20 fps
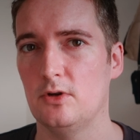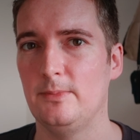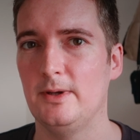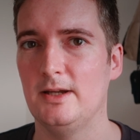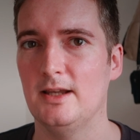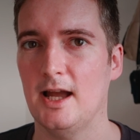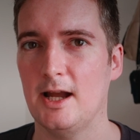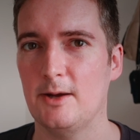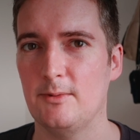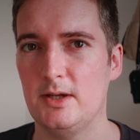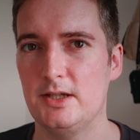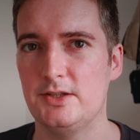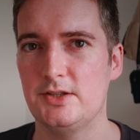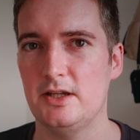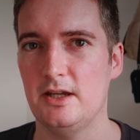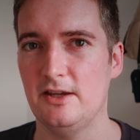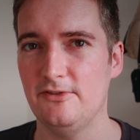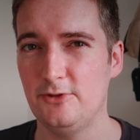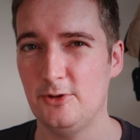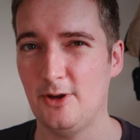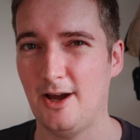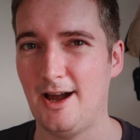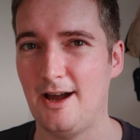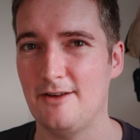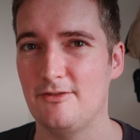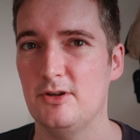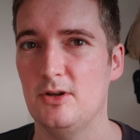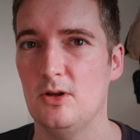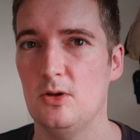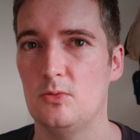Ruby language if you
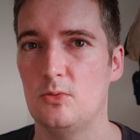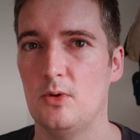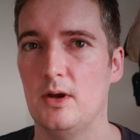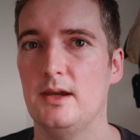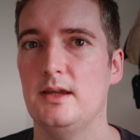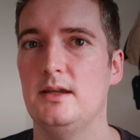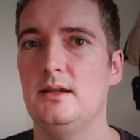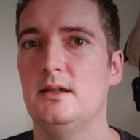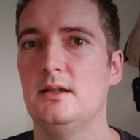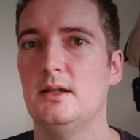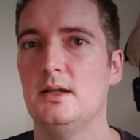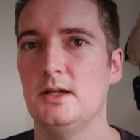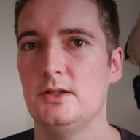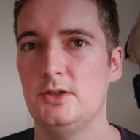haven't already.